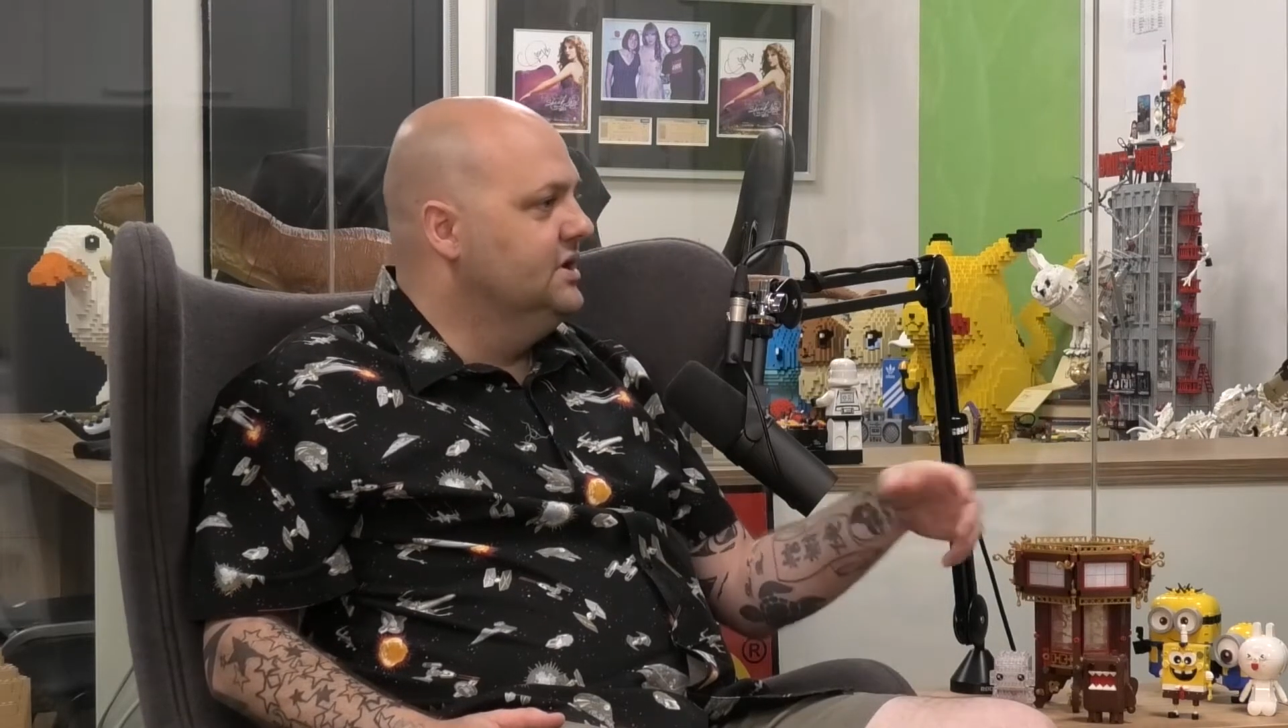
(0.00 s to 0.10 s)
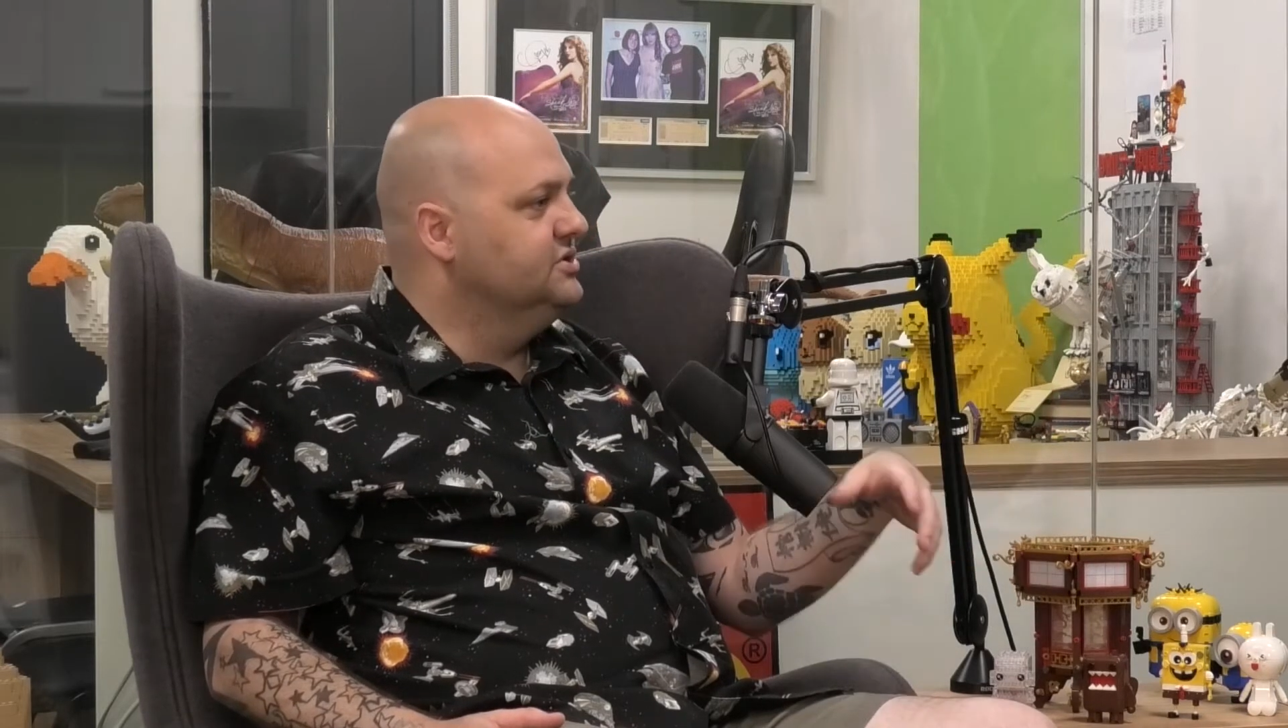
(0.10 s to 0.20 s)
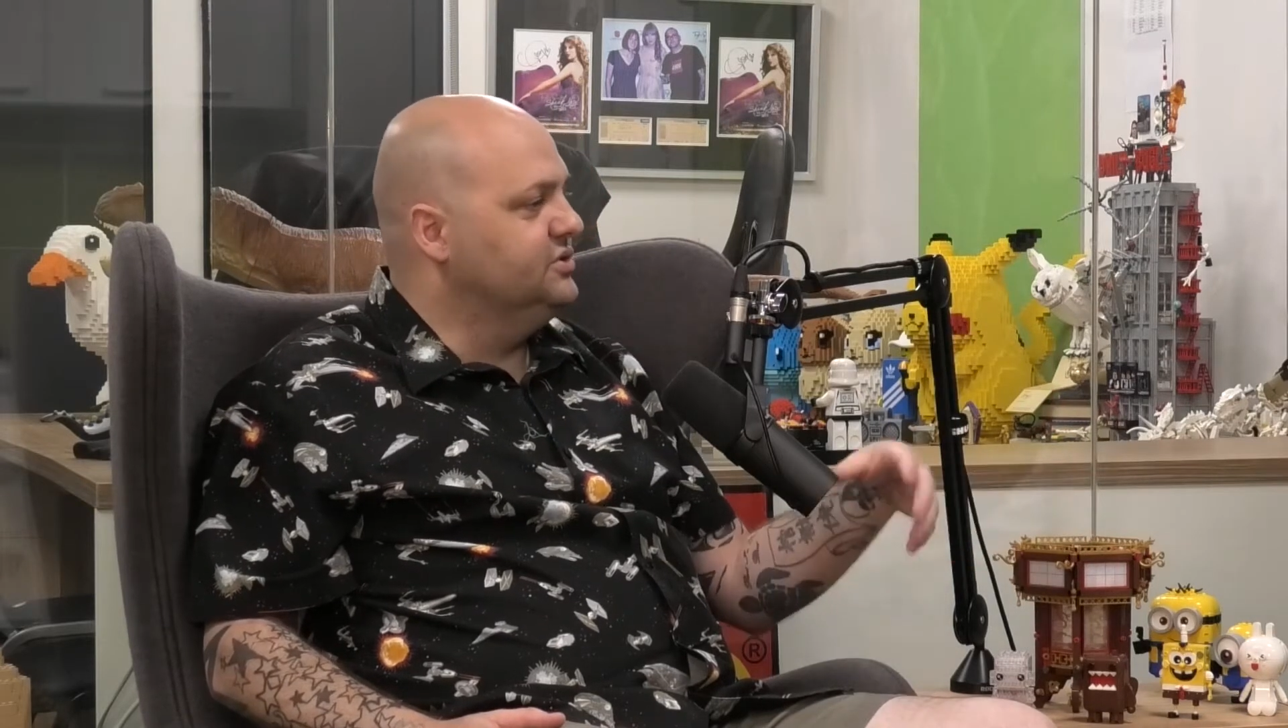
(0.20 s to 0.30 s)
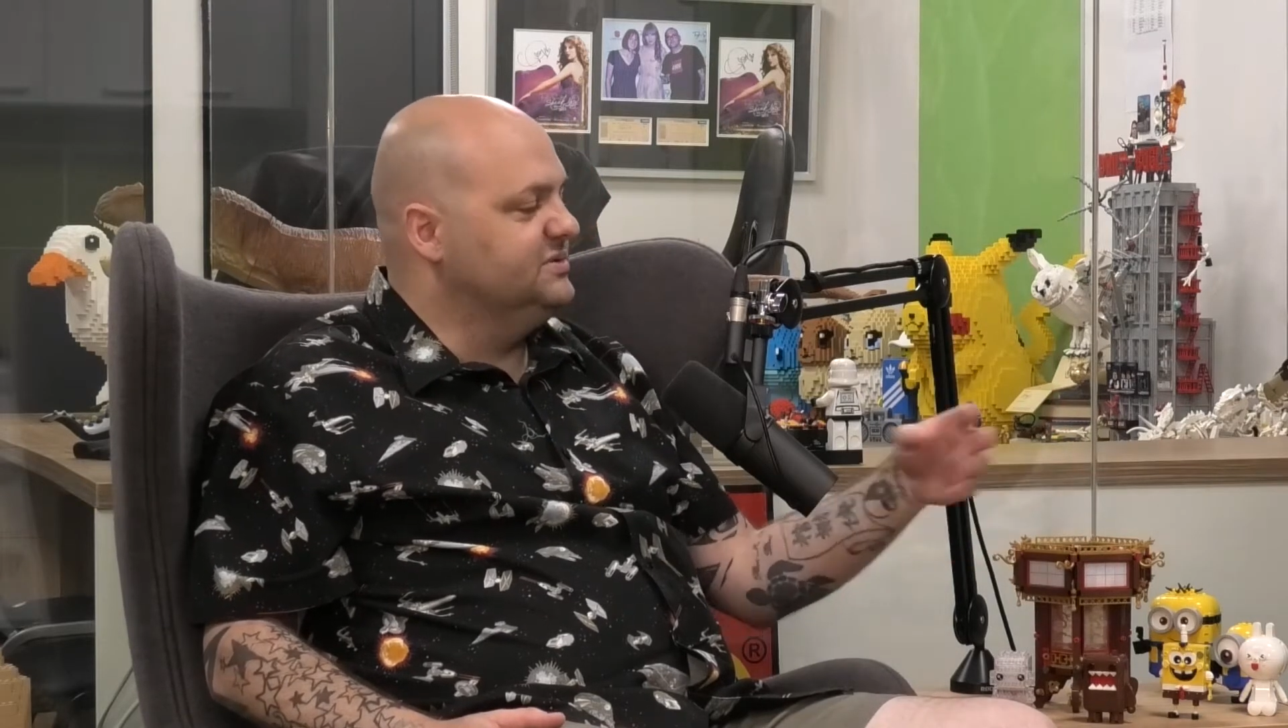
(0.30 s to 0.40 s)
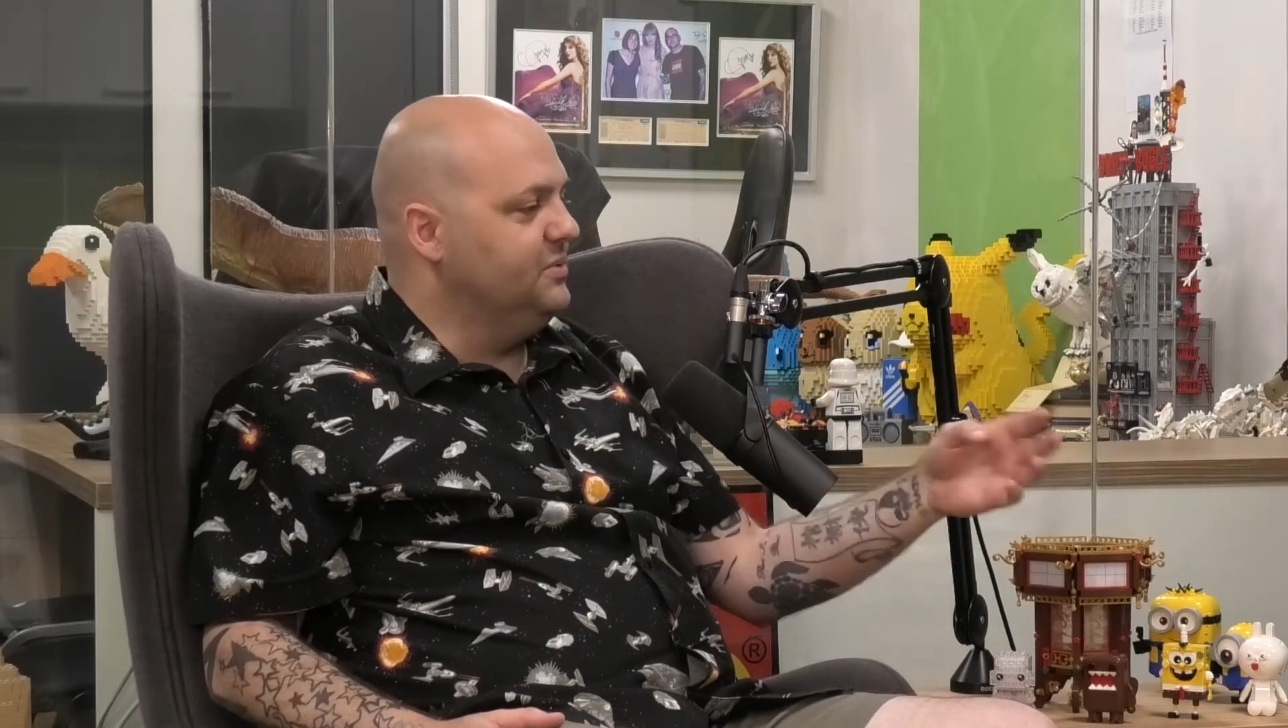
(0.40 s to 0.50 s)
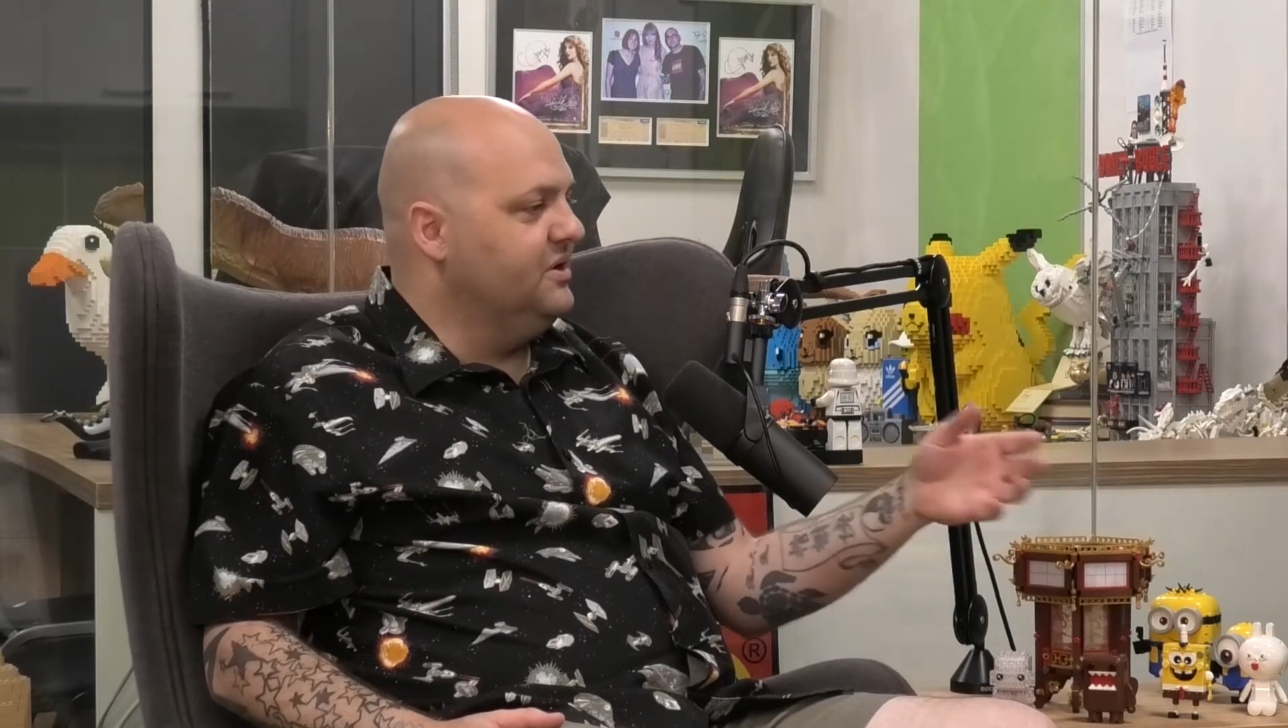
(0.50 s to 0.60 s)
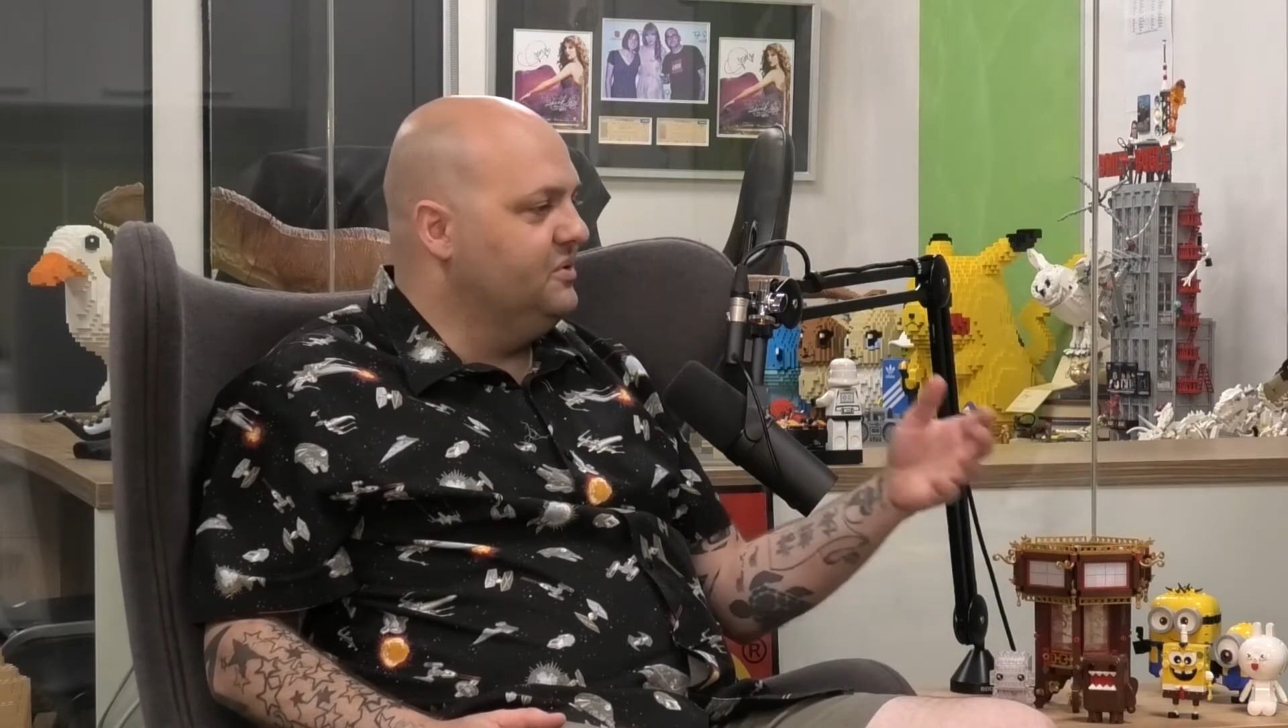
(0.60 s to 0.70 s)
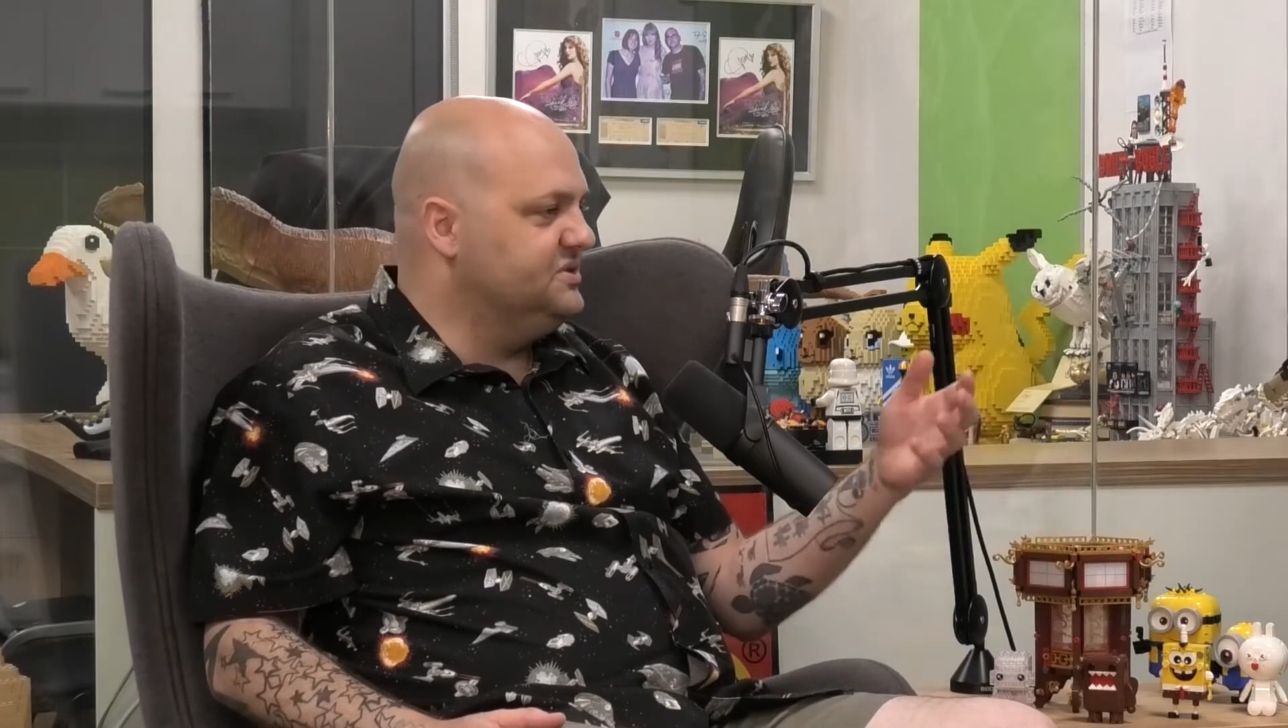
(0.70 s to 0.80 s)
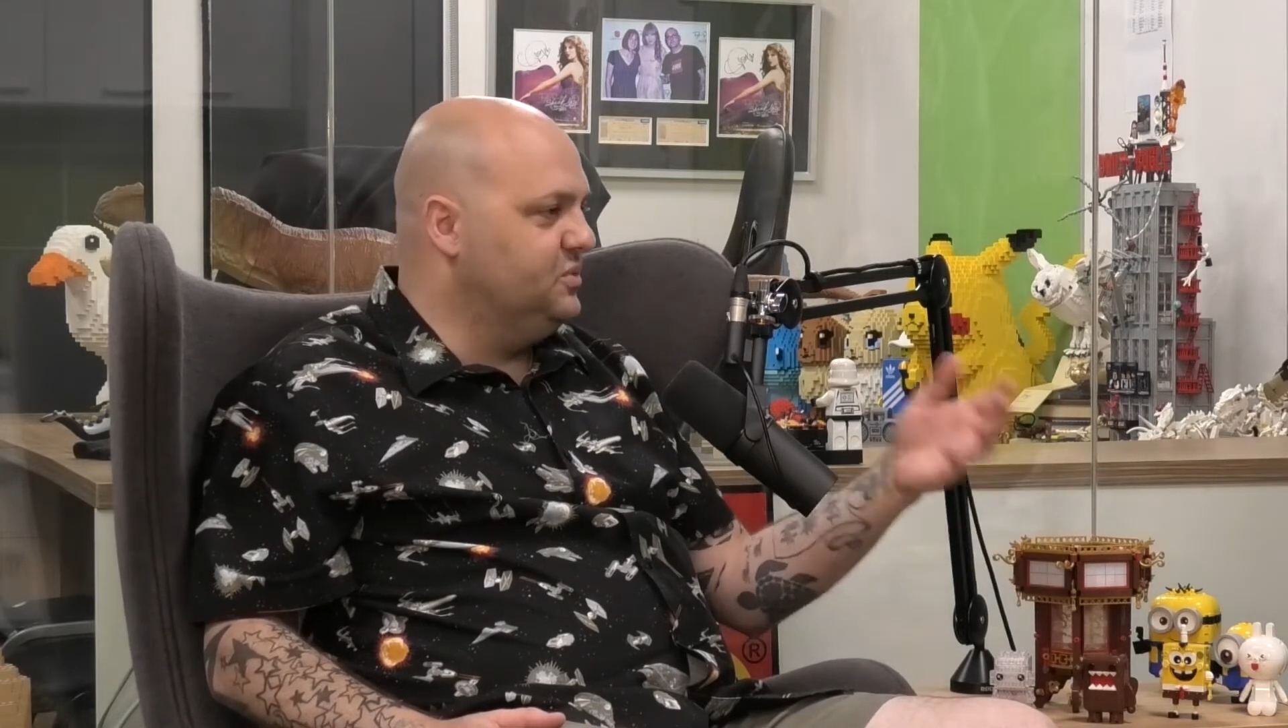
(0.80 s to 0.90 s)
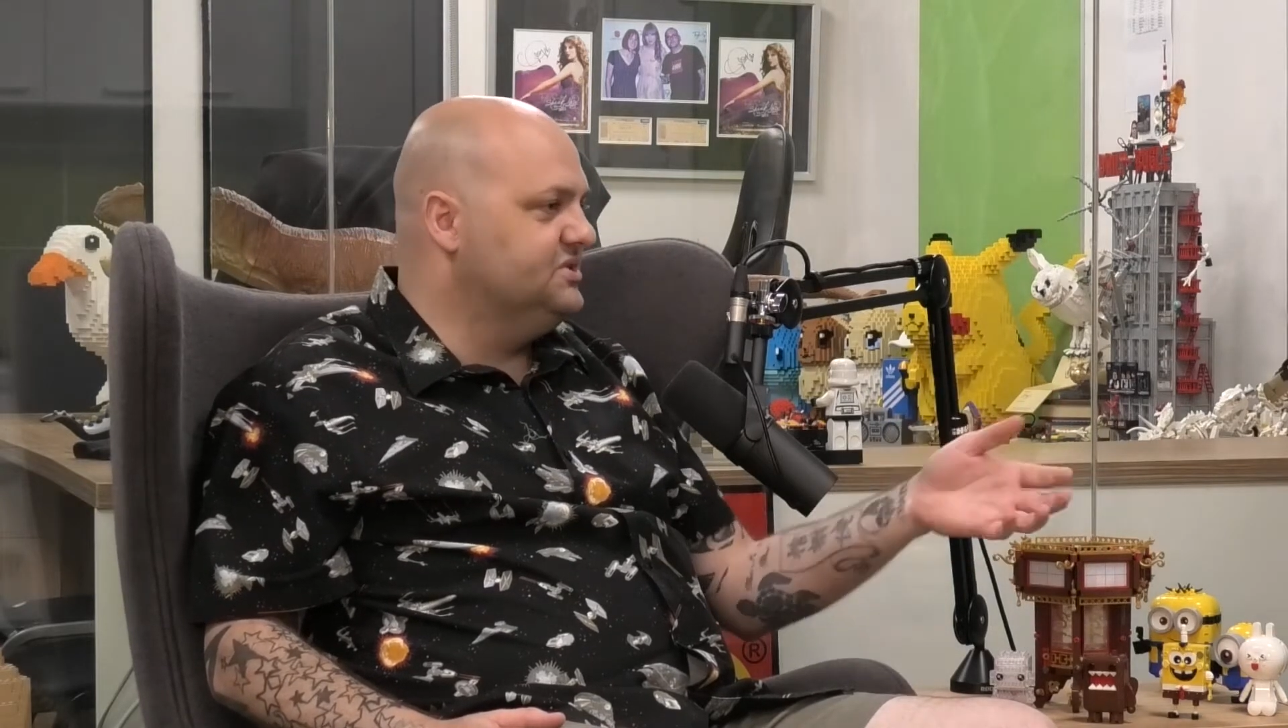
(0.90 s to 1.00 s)
So explain
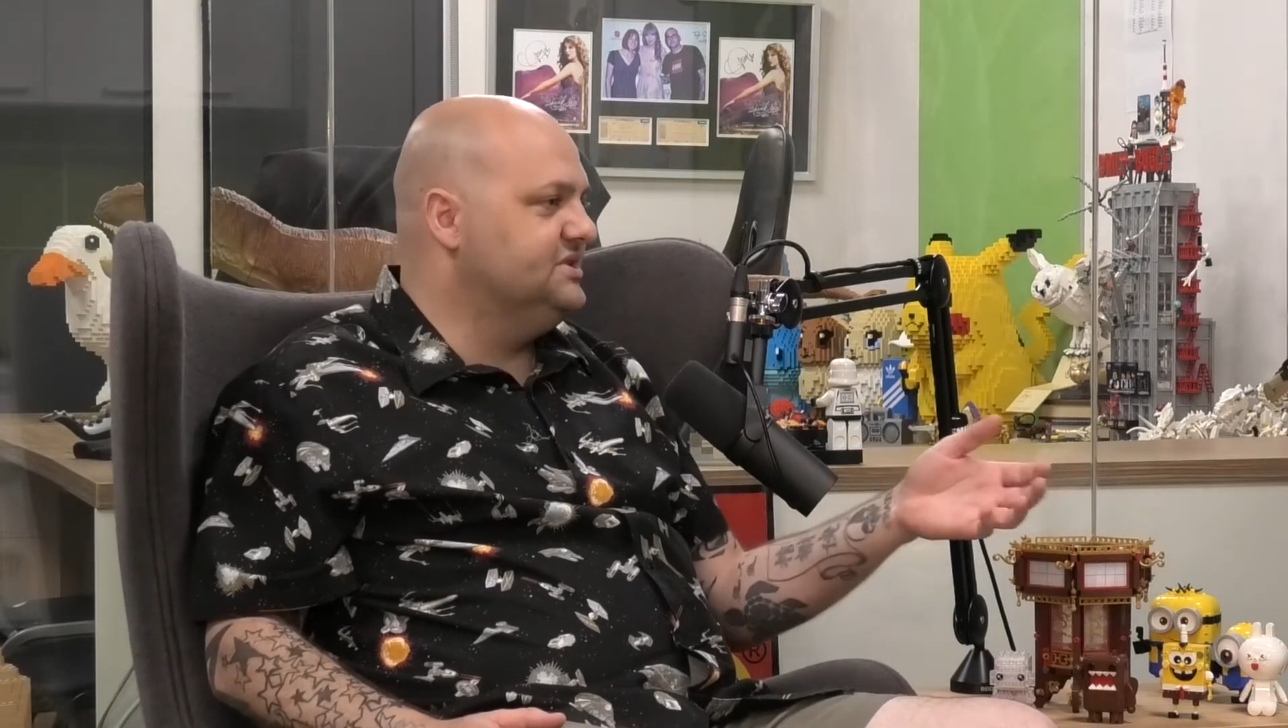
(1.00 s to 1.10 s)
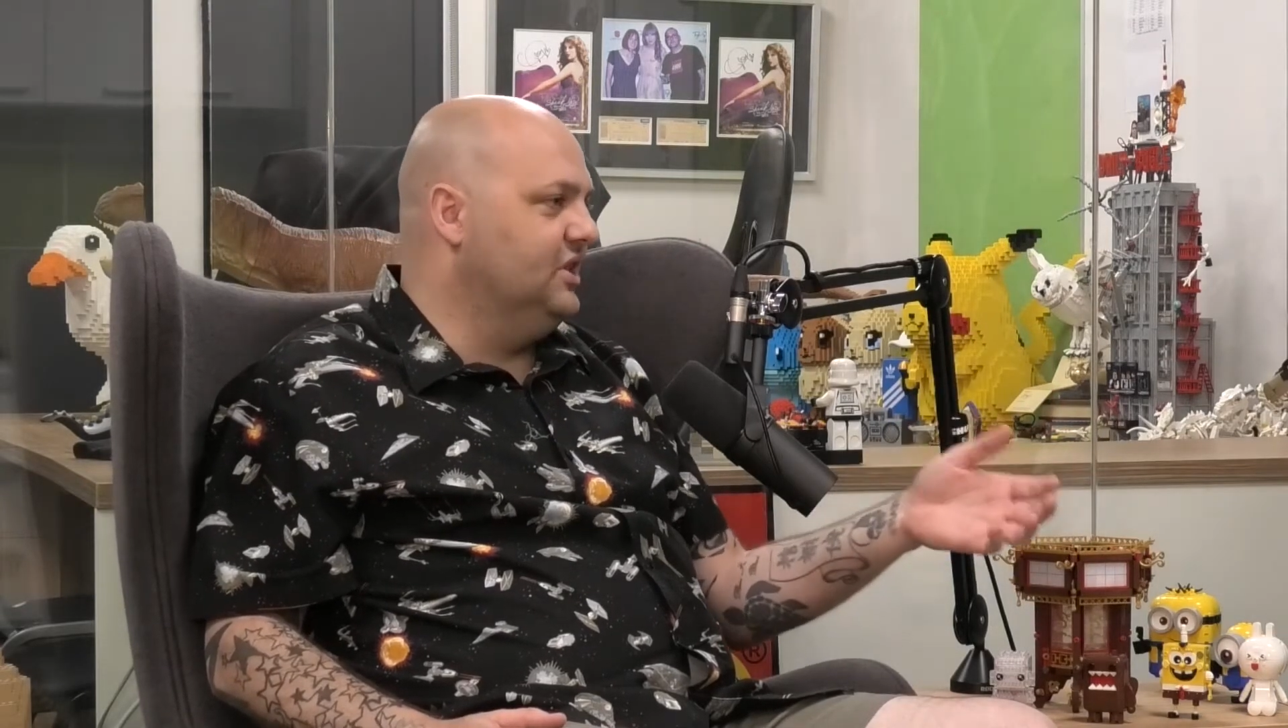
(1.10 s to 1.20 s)
to us what's